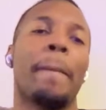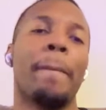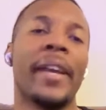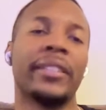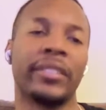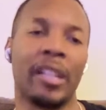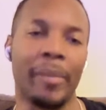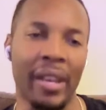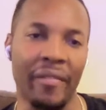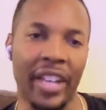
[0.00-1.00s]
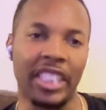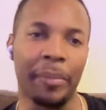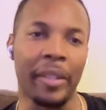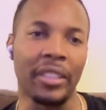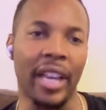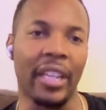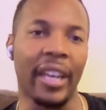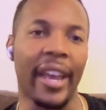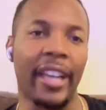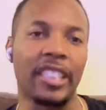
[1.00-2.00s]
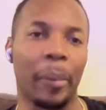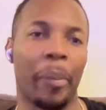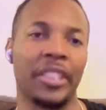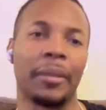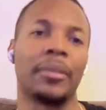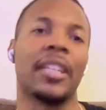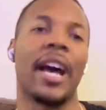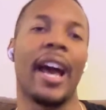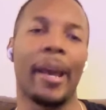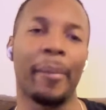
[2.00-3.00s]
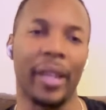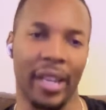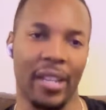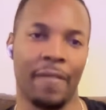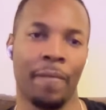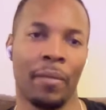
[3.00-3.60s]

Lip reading: made some investments and they actually put some time in,